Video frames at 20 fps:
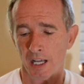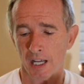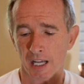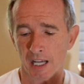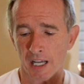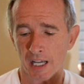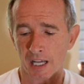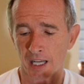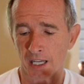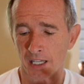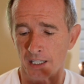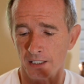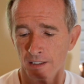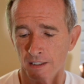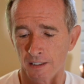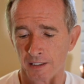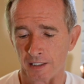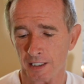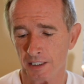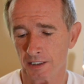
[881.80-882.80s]
And
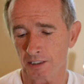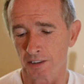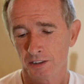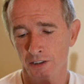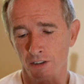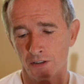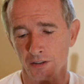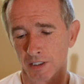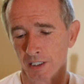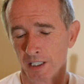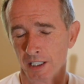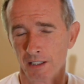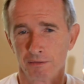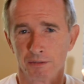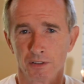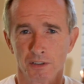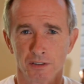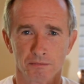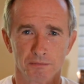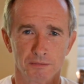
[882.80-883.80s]
this you can get
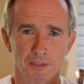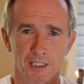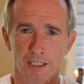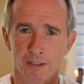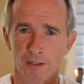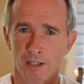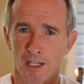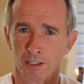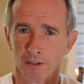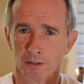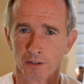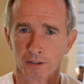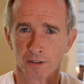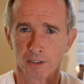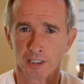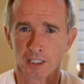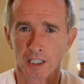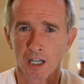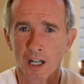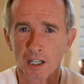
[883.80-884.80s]
for
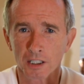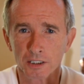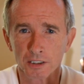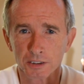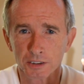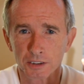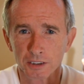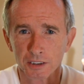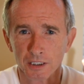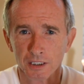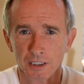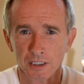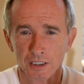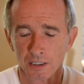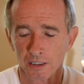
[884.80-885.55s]
$130